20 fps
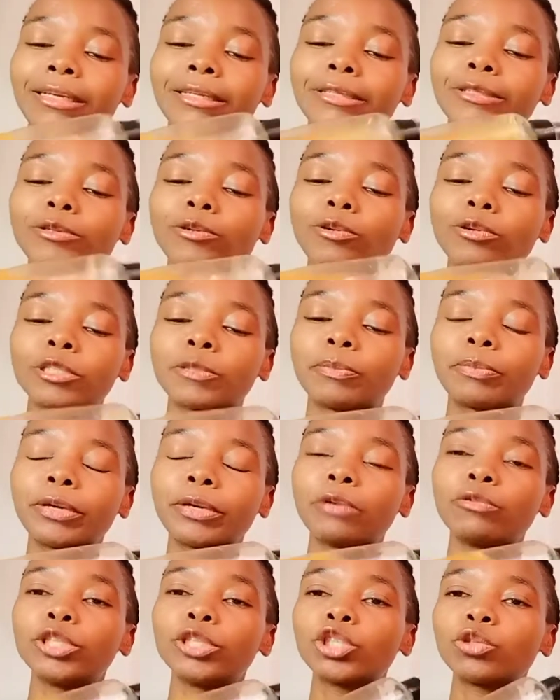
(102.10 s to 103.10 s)
you know spray
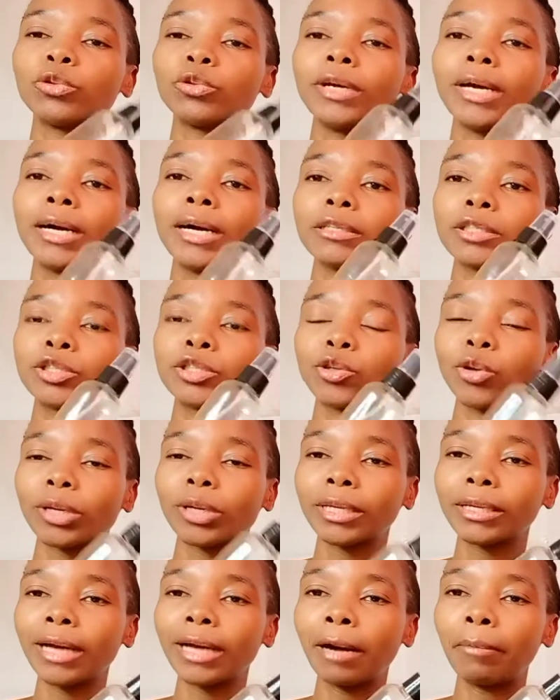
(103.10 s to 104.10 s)
which we are
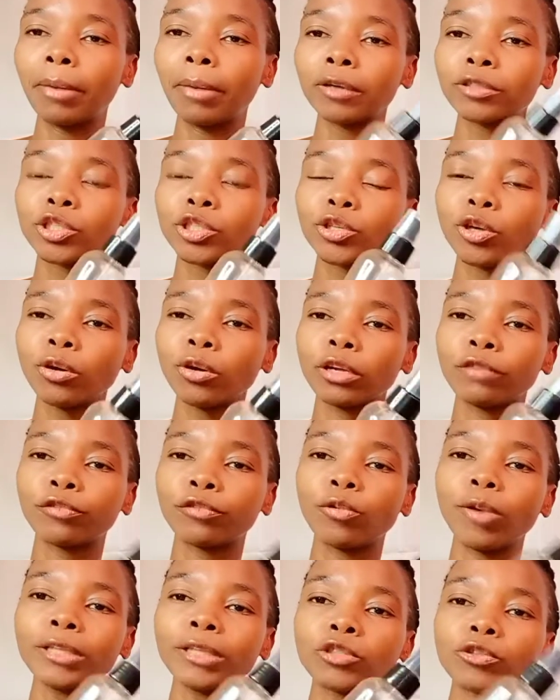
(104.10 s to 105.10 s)
talking about so if you
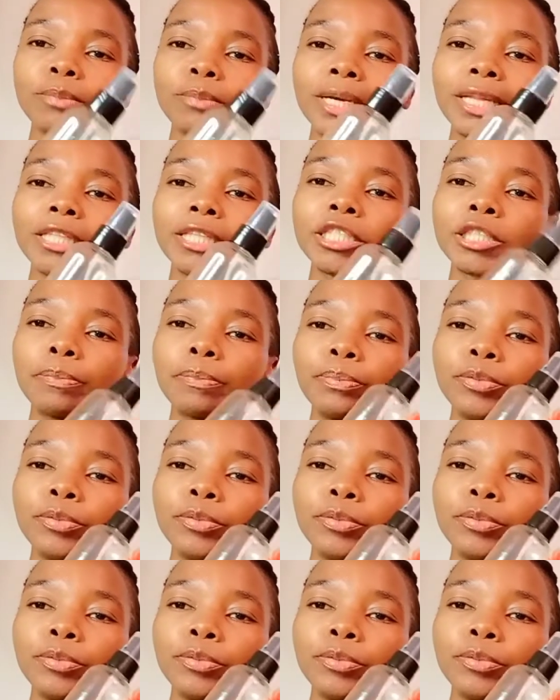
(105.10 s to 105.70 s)
want to make this